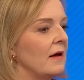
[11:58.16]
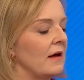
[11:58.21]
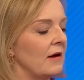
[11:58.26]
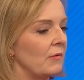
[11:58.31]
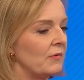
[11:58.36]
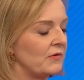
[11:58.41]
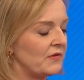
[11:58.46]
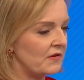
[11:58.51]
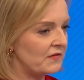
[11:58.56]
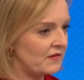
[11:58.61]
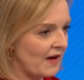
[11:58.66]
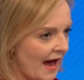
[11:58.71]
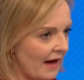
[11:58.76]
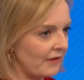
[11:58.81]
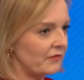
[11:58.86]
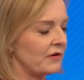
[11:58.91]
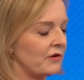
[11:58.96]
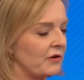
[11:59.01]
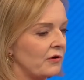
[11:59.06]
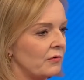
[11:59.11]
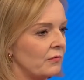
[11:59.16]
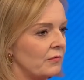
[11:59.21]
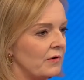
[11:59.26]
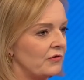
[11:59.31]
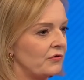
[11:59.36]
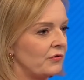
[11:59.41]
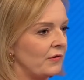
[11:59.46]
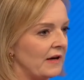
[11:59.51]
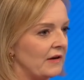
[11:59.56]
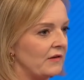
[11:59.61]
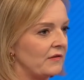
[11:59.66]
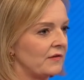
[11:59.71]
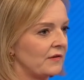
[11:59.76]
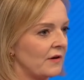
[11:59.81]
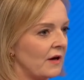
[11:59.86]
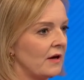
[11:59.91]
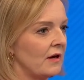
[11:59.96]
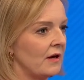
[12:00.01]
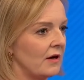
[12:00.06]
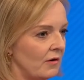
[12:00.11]
It was a tactical retreat
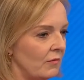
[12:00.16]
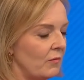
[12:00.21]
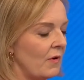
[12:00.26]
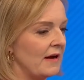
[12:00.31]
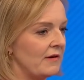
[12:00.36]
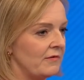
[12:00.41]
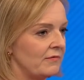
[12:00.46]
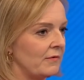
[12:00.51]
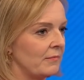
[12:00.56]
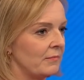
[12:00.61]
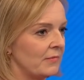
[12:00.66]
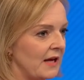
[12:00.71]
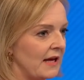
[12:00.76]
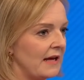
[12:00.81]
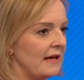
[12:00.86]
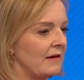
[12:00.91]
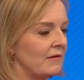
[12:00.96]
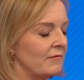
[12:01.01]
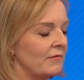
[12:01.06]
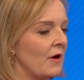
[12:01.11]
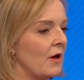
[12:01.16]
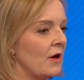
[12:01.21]
away from Kiev,